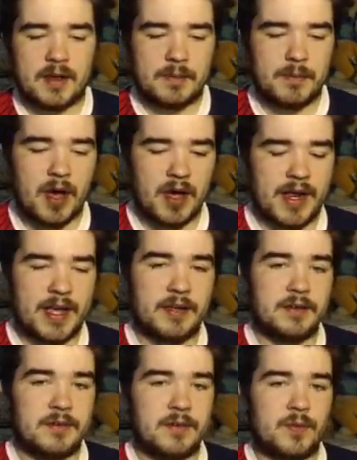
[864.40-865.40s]
Mane
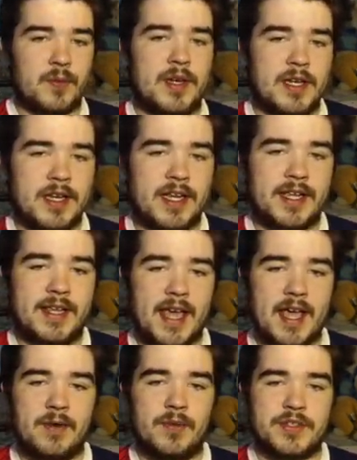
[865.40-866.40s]
and Willian
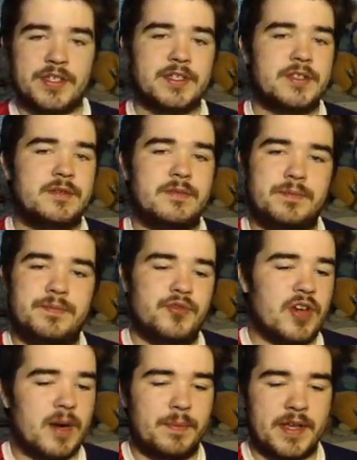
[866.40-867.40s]
again were just
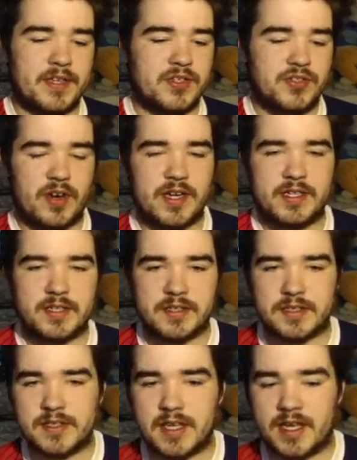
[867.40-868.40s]
trying to play as
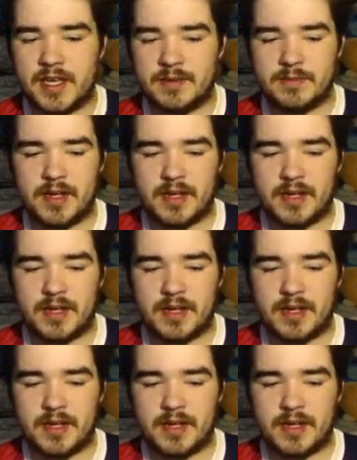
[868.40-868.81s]
strikers, and